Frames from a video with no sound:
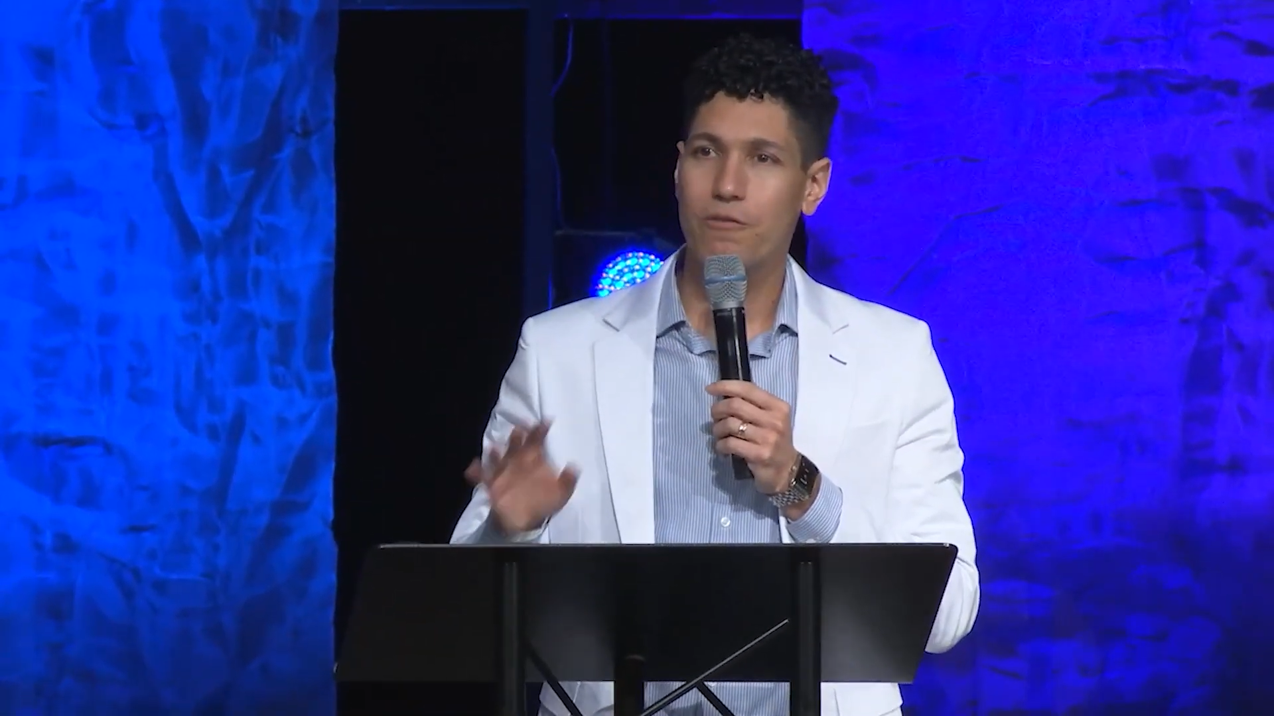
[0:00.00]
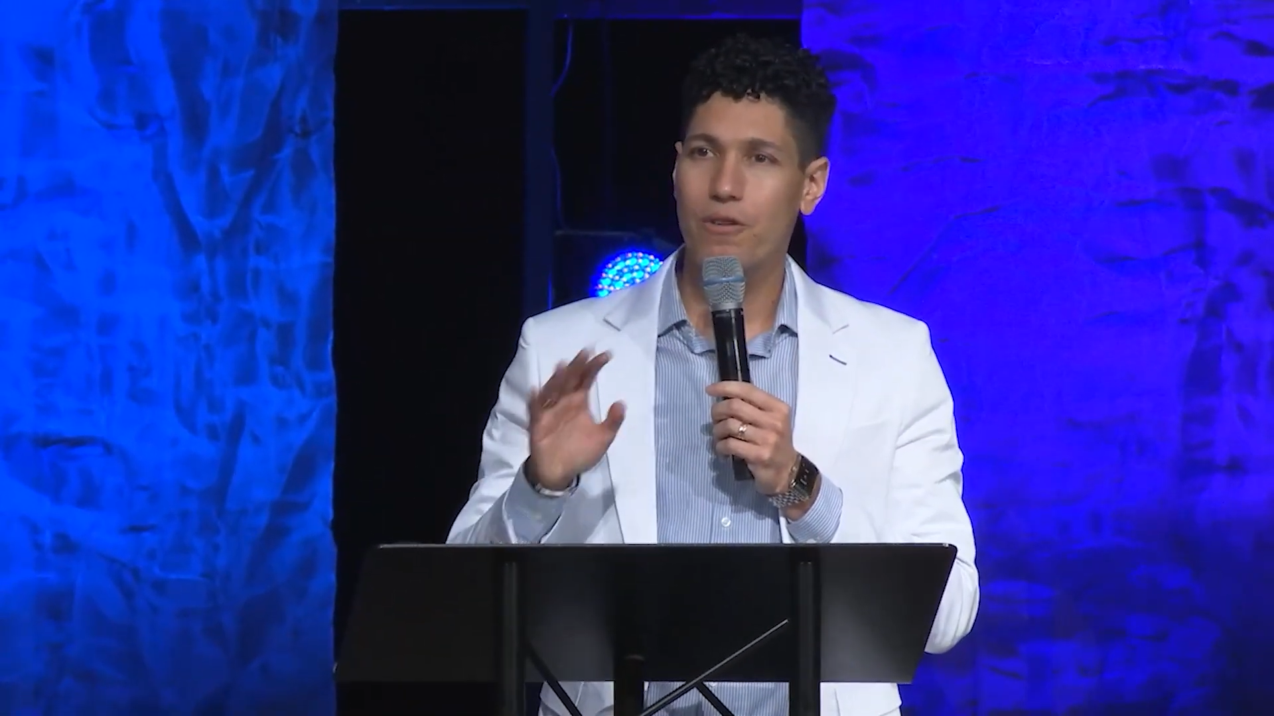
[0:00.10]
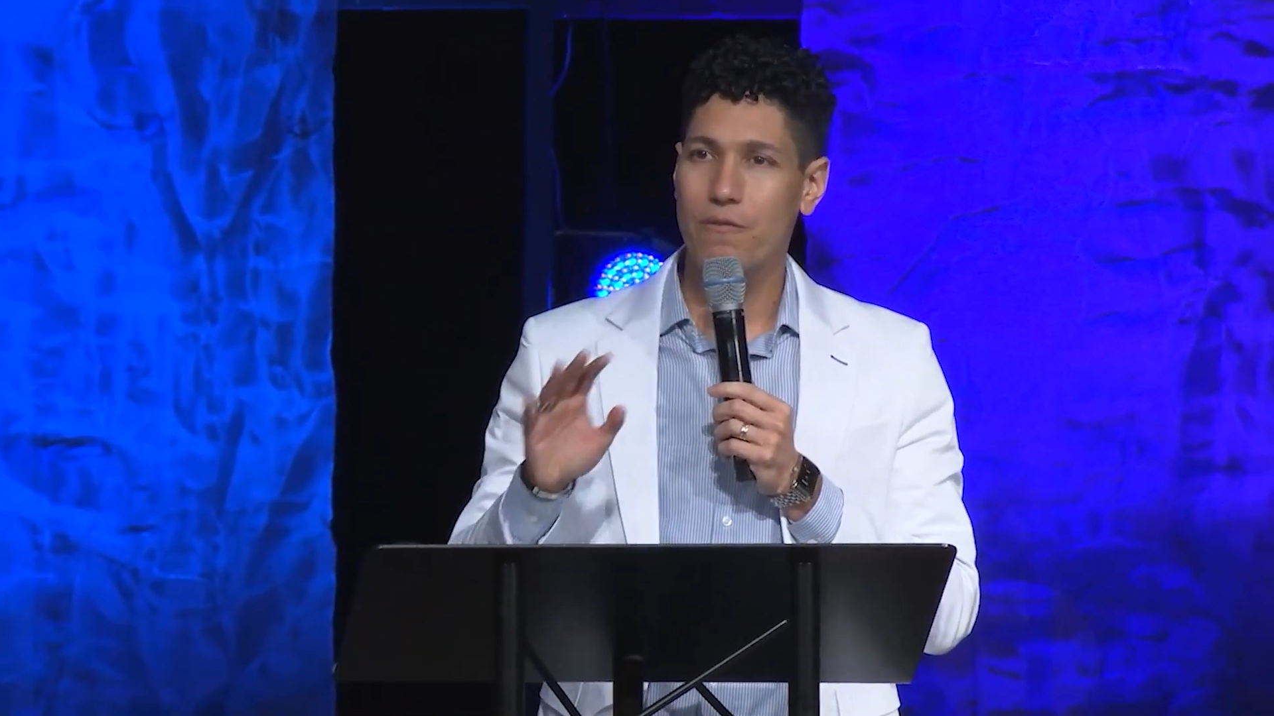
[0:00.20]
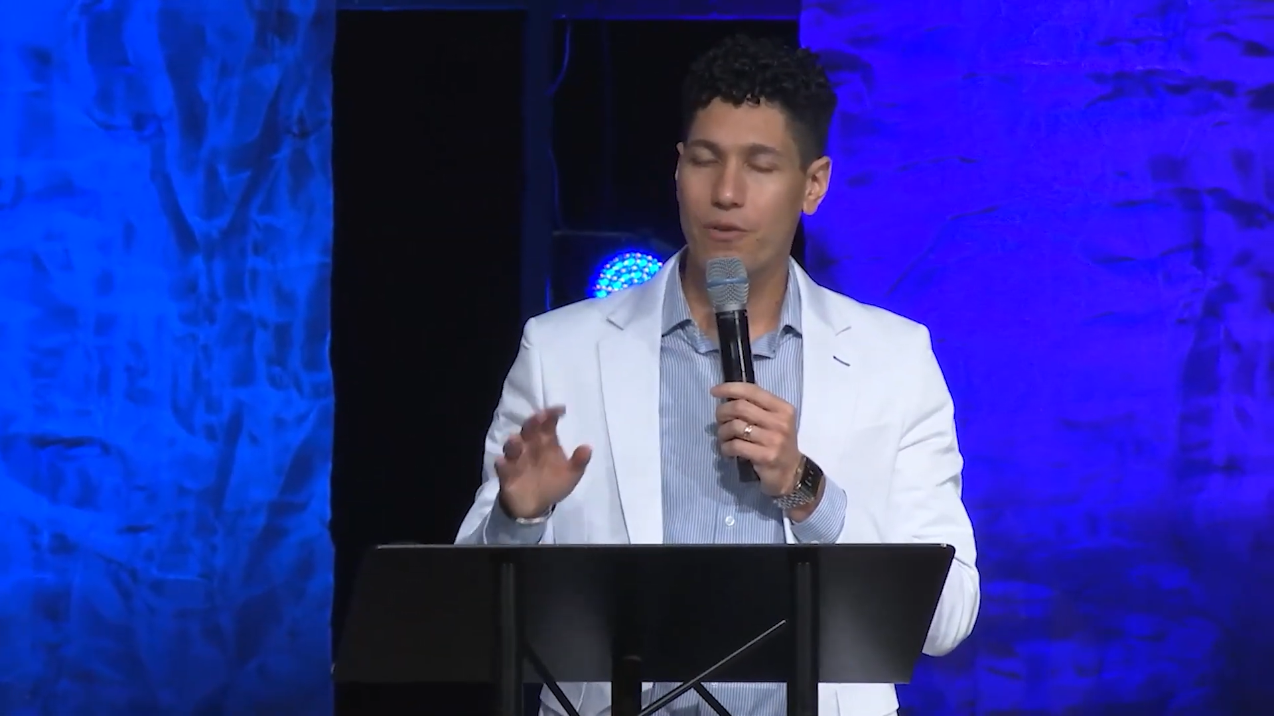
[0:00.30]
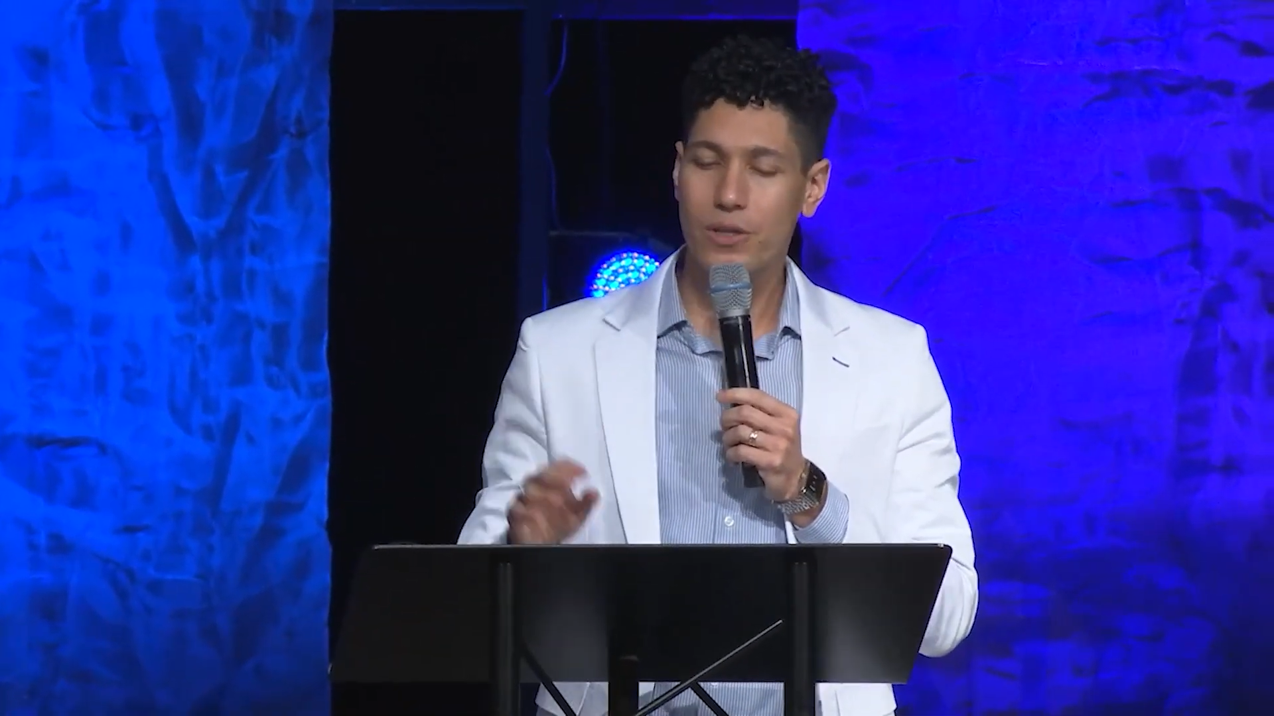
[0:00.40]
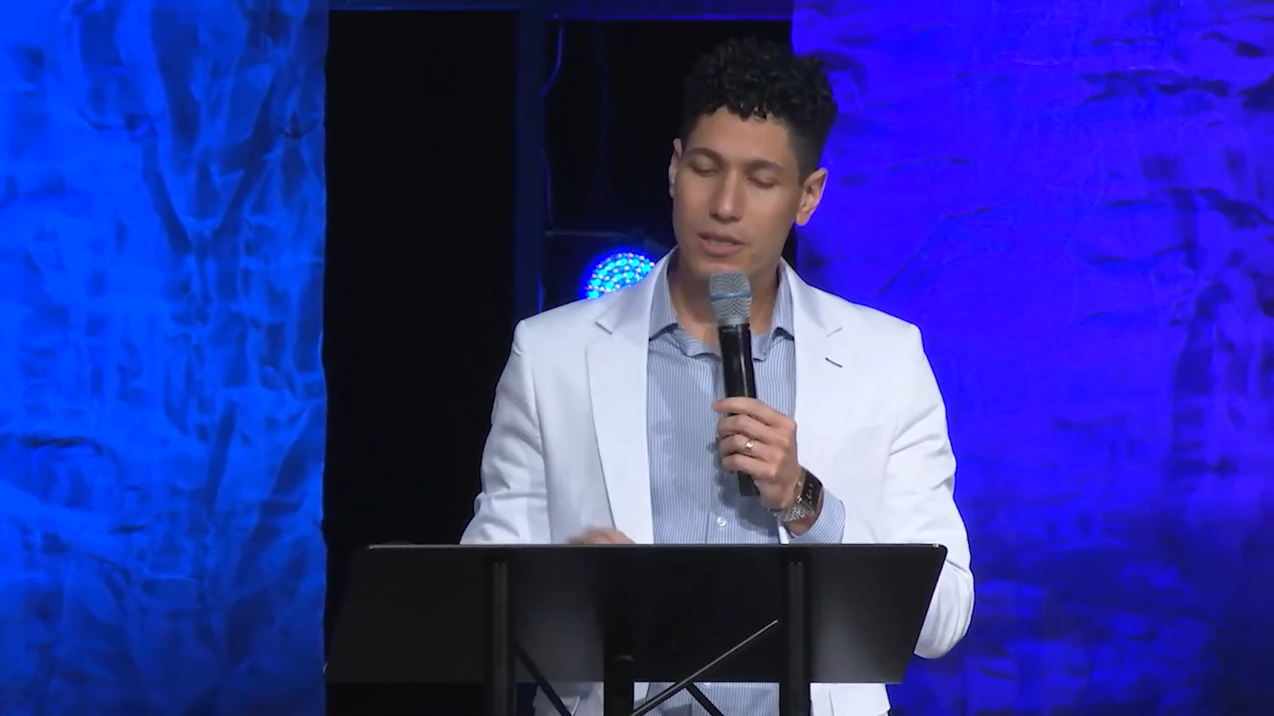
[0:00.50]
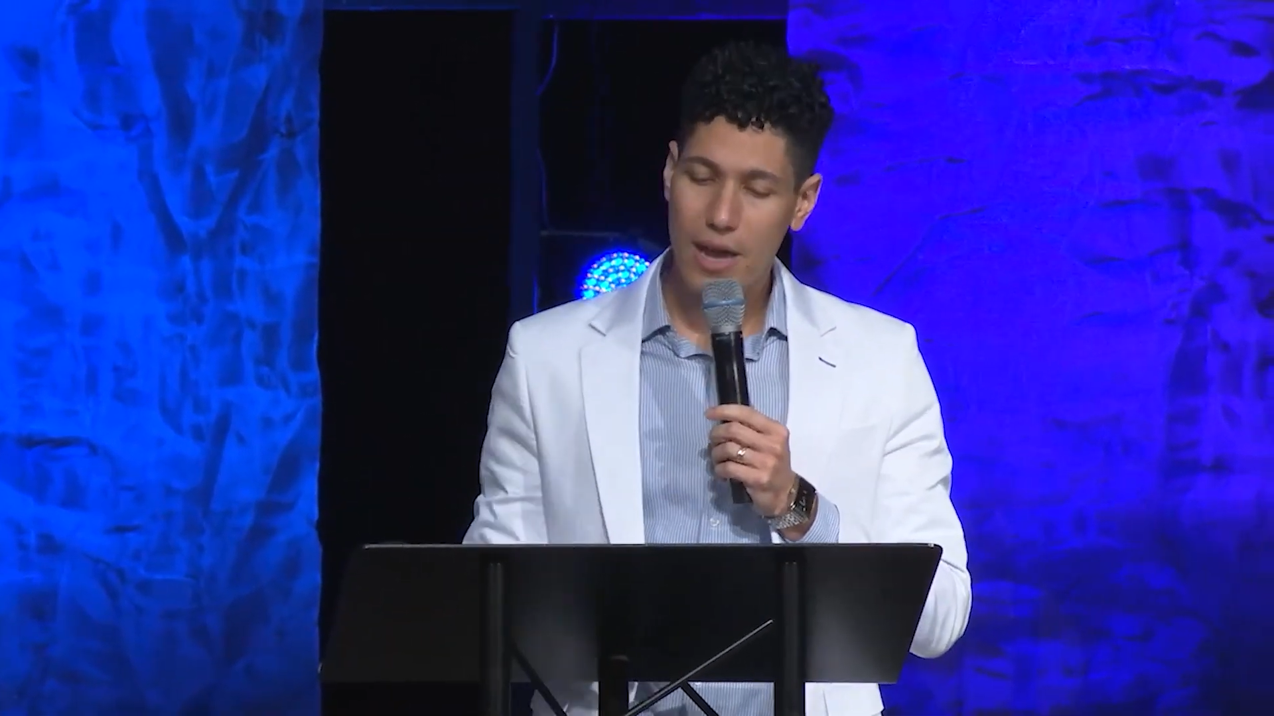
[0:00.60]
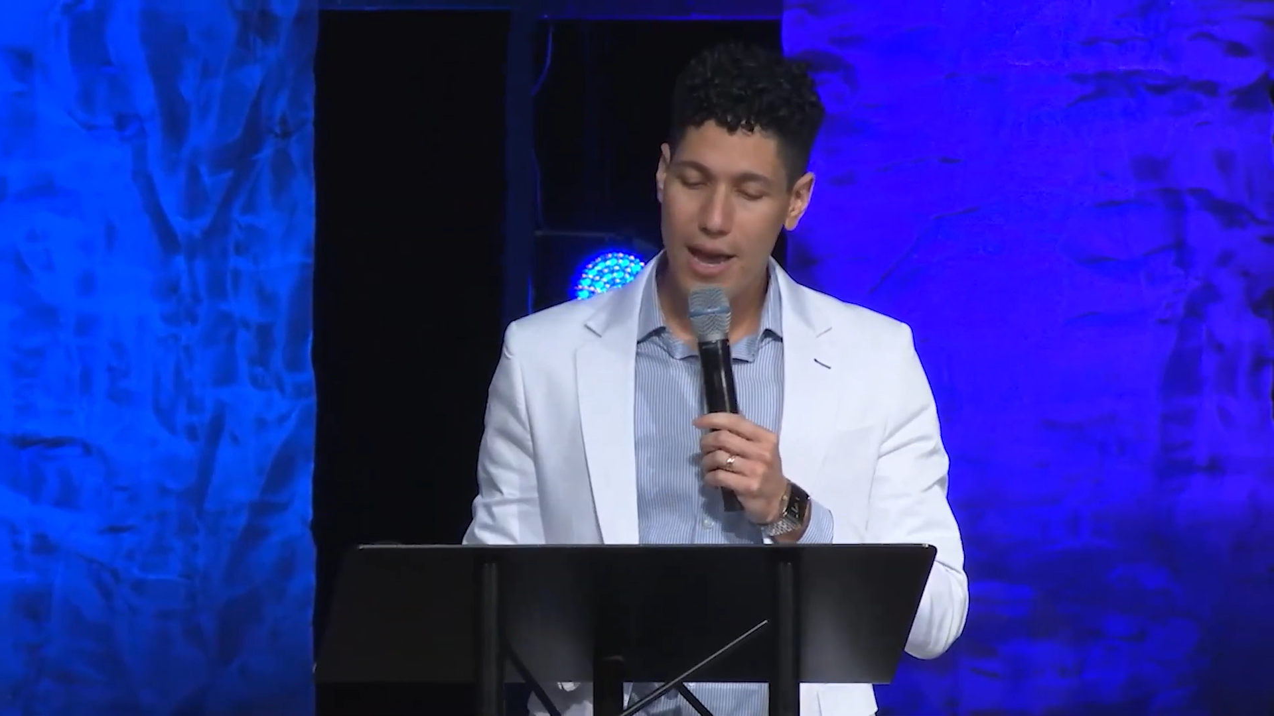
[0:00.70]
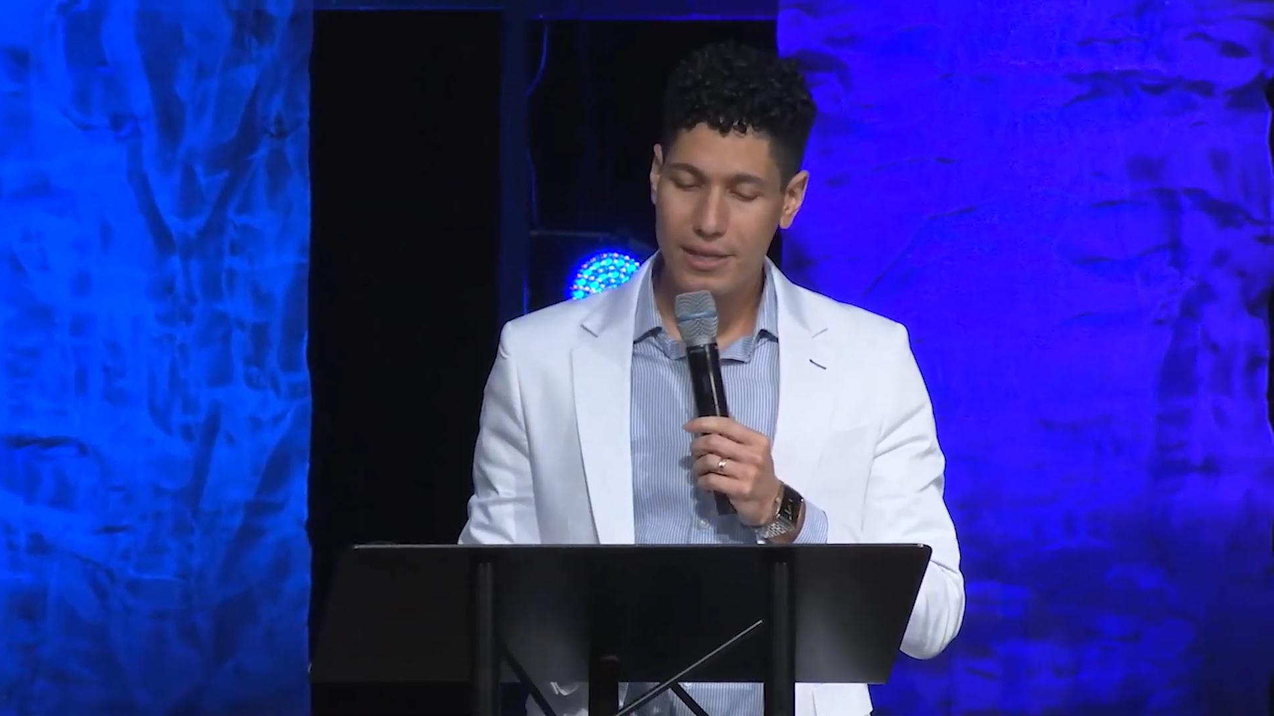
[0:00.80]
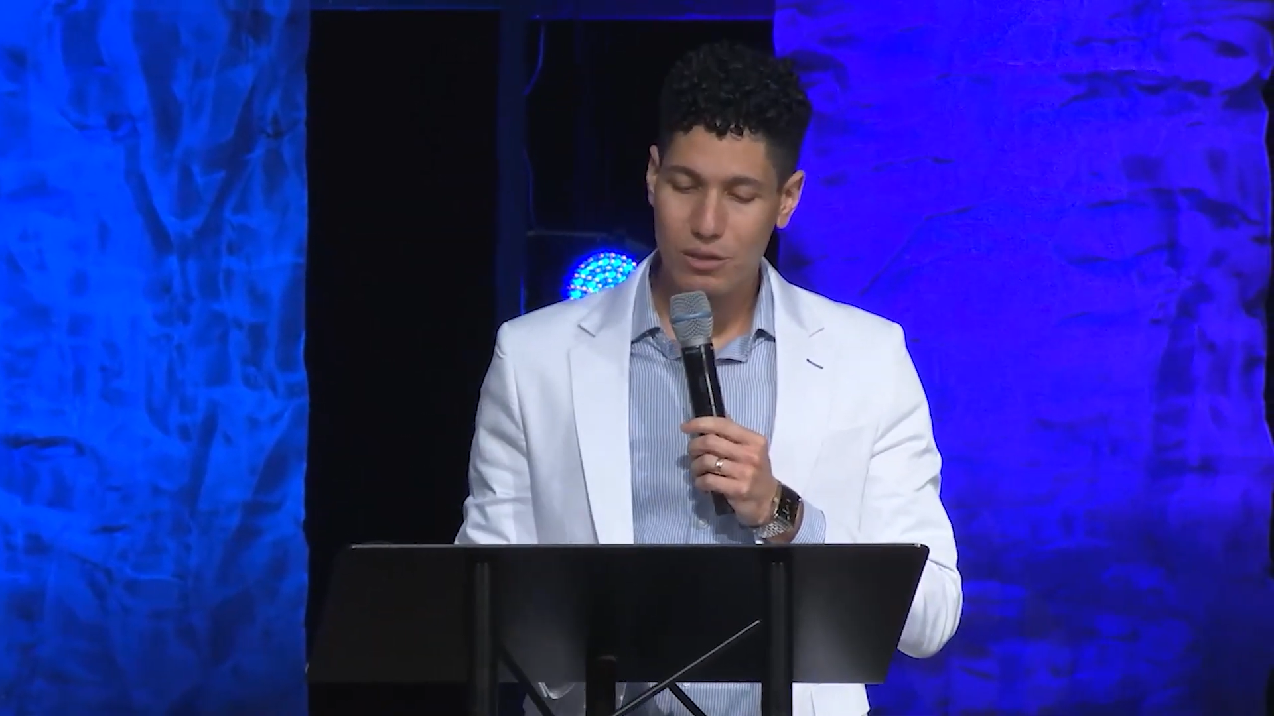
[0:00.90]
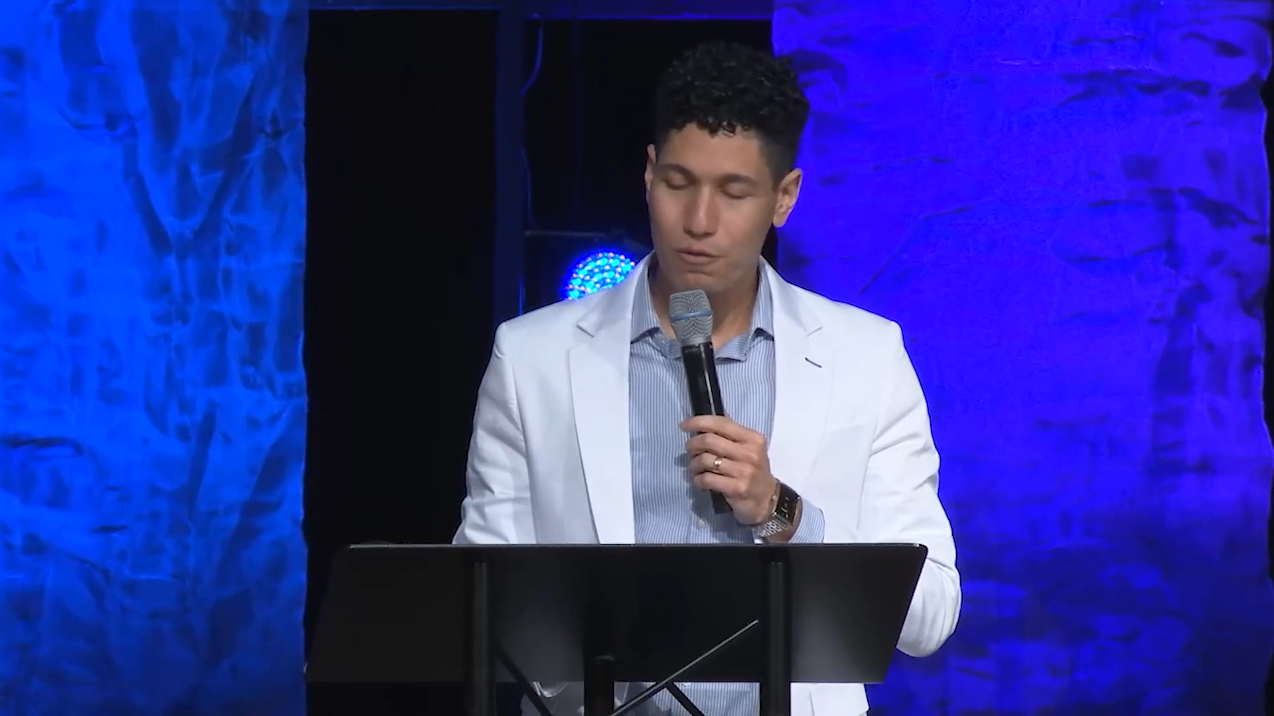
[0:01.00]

from verse 9 to